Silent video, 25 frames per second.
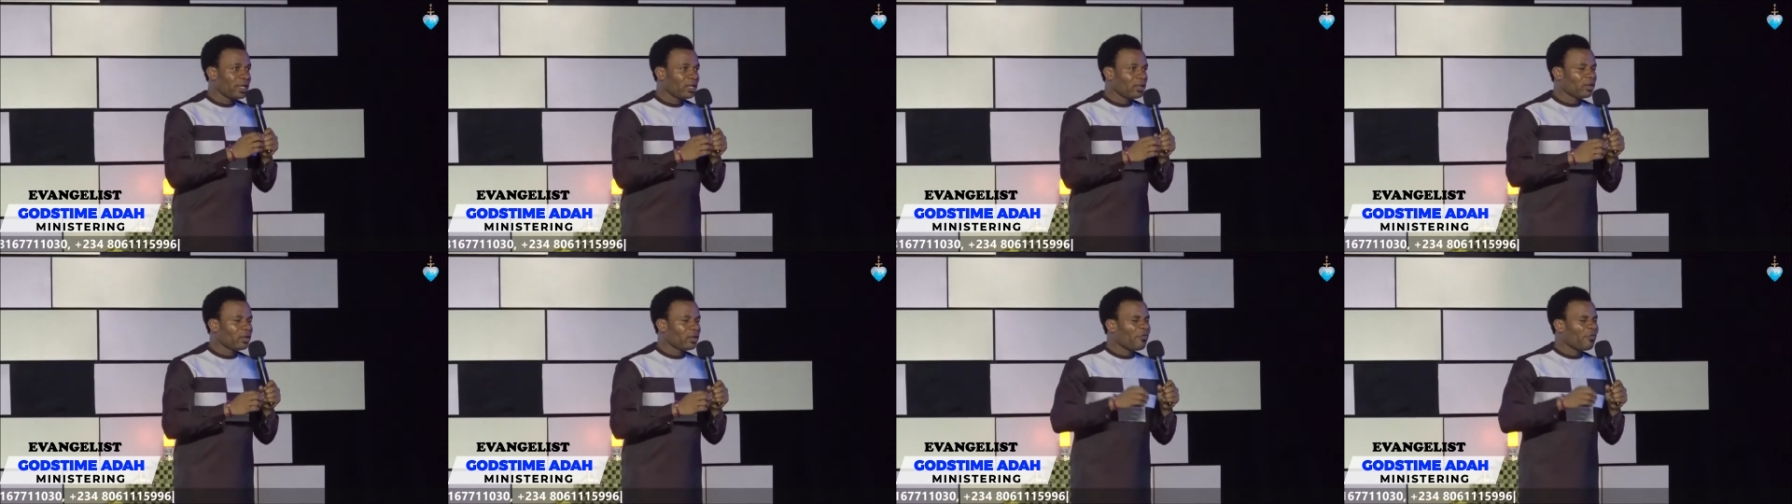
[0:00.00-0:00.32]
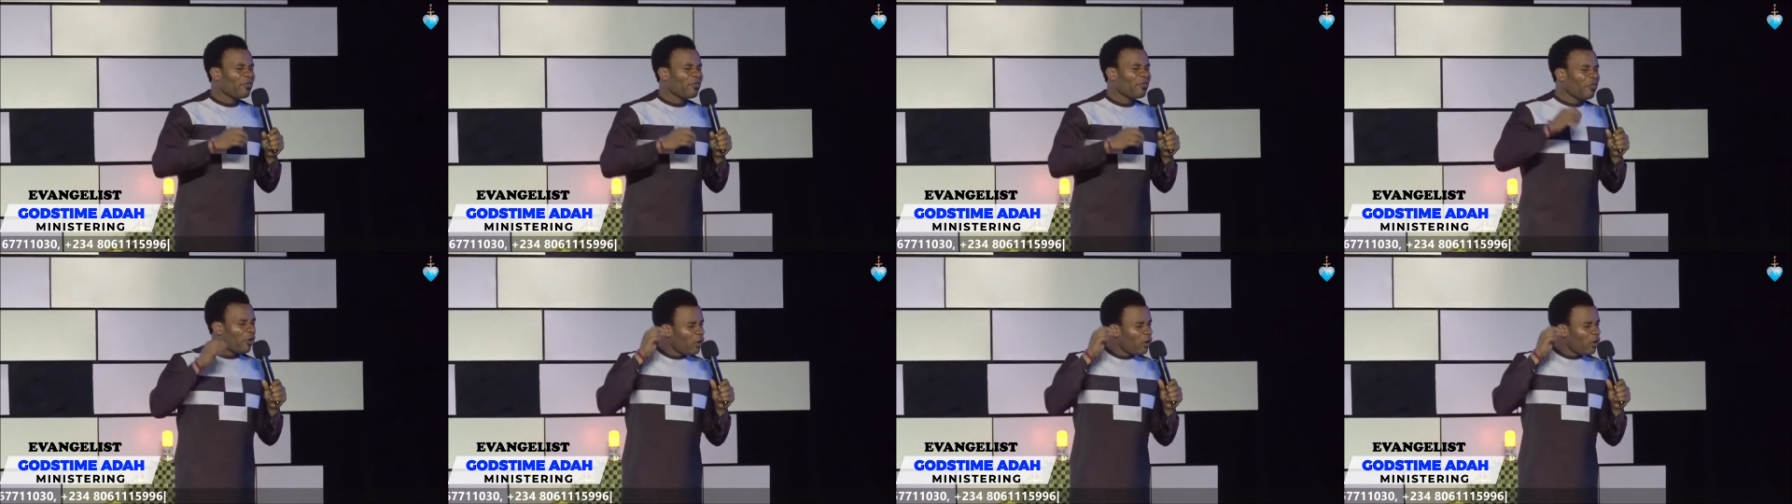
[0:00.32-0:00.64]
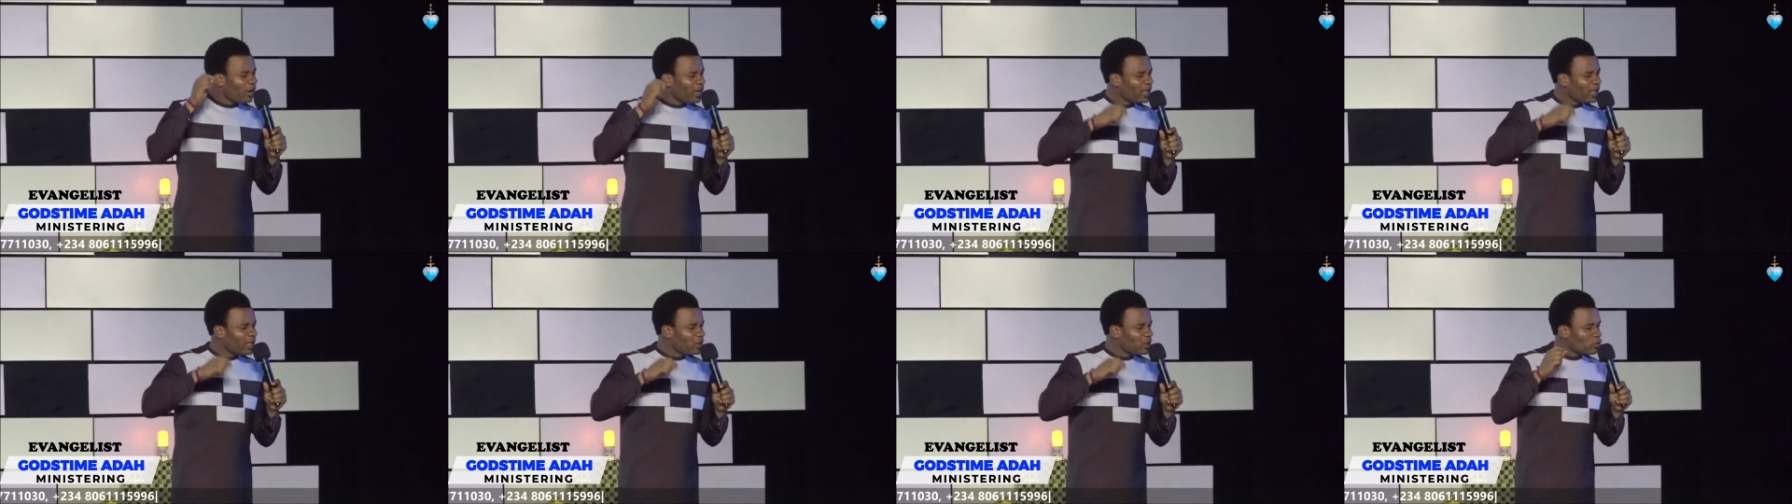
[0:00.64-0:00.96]
It fall
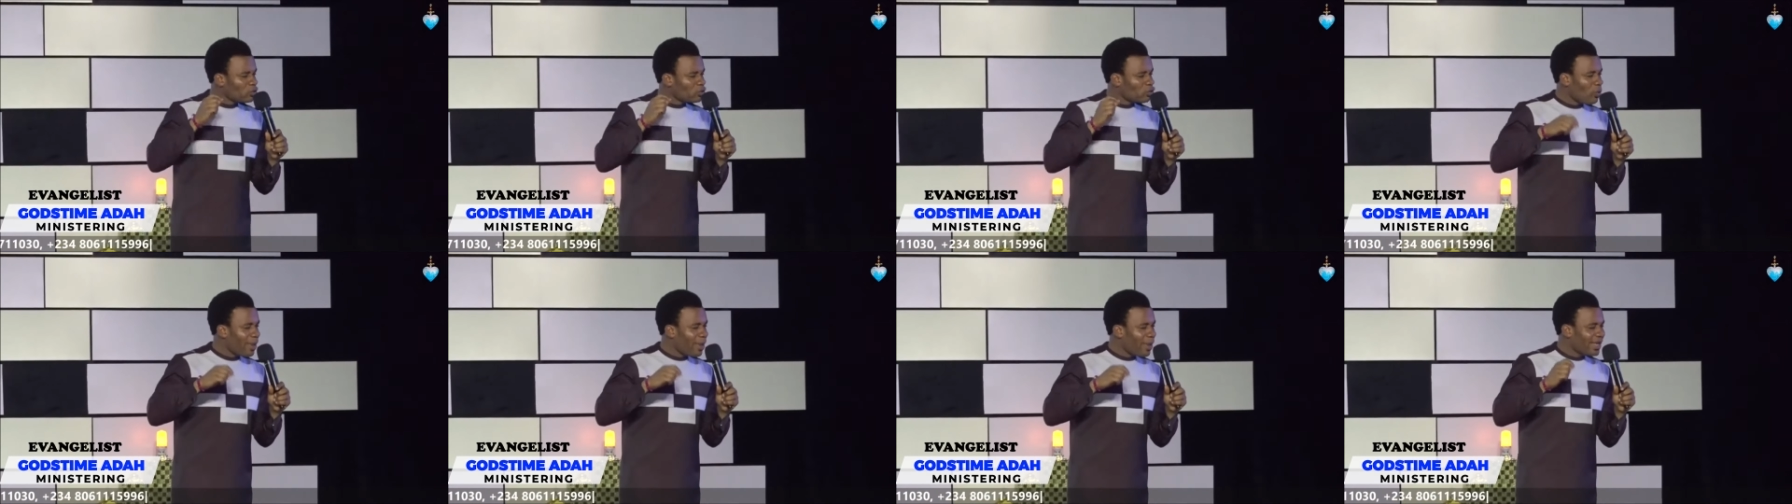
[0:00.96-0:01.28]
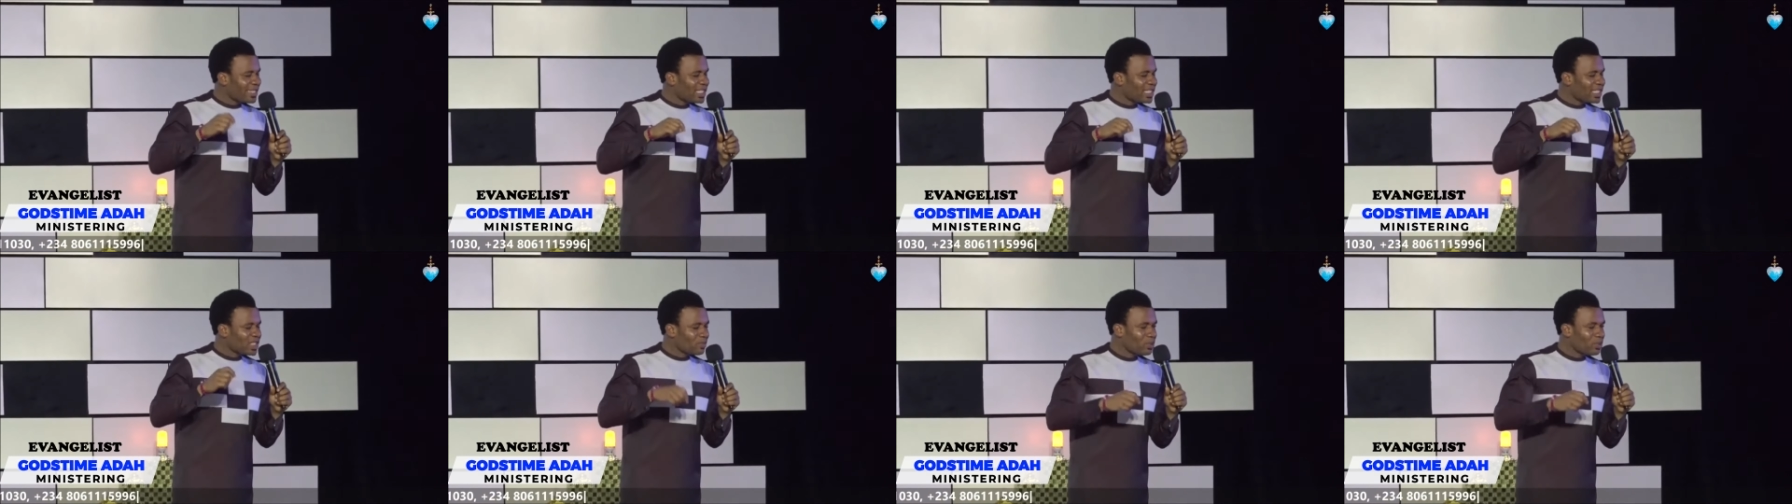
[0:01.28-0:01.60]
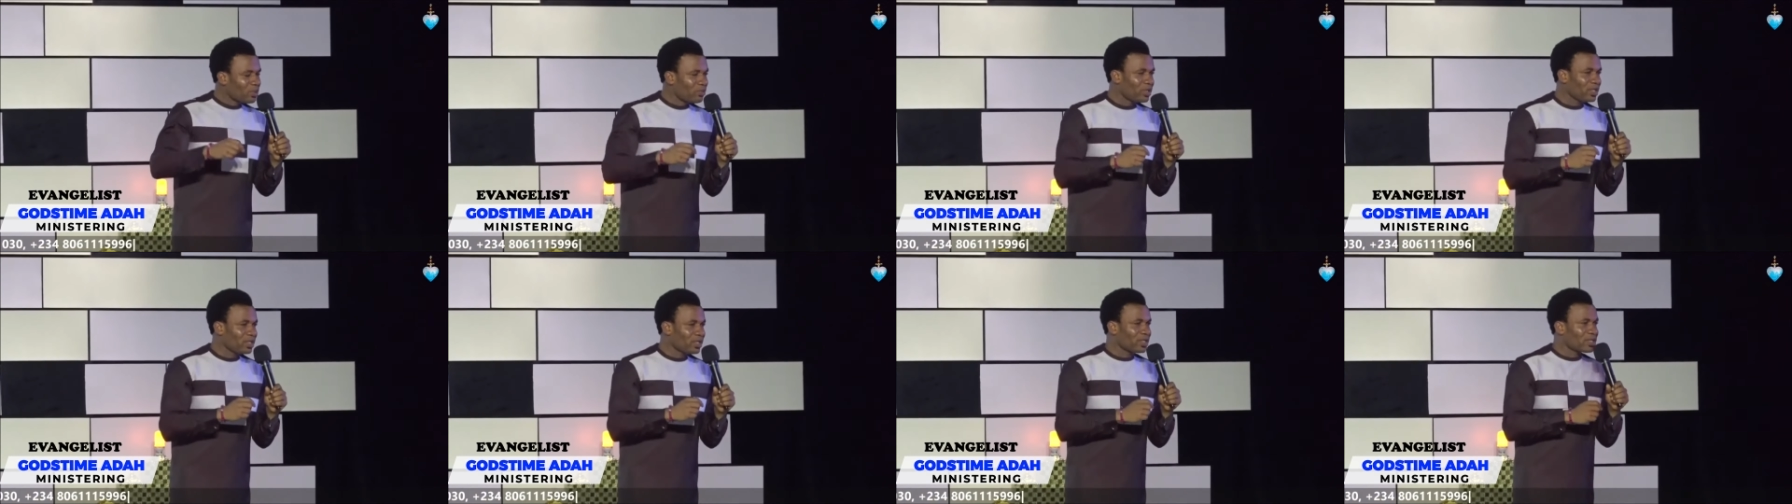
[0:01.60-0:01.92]
into my
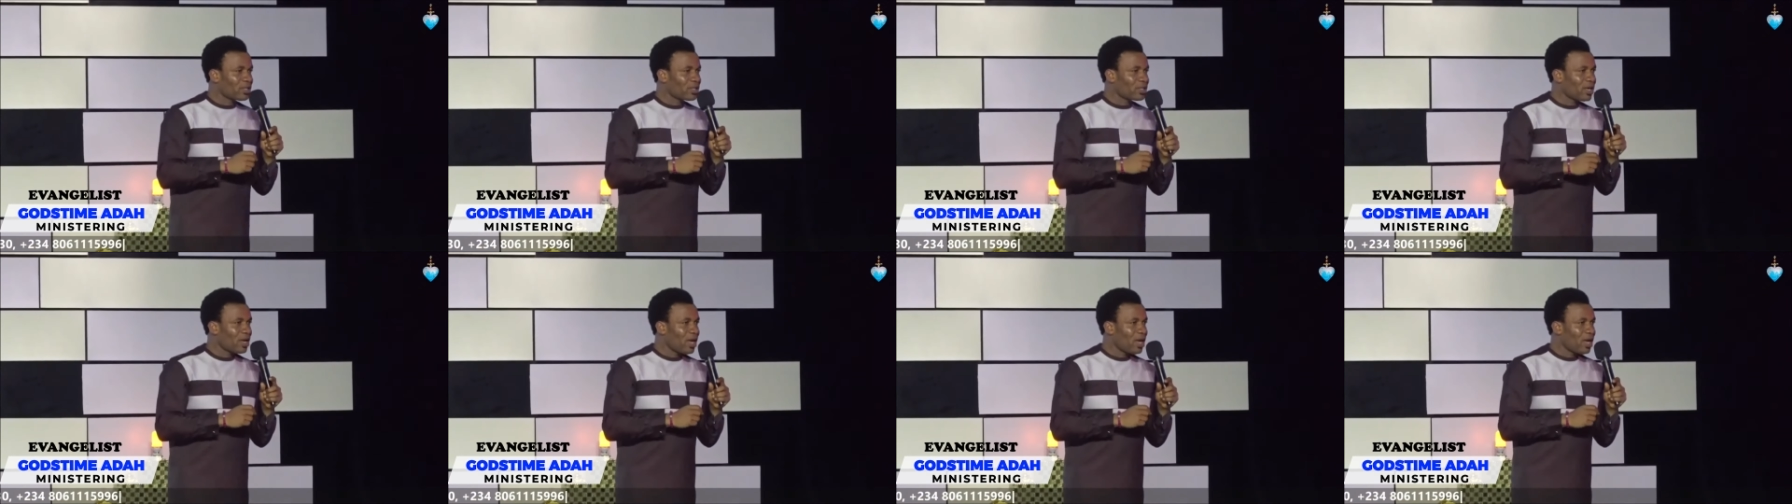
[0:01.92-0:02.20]
spirit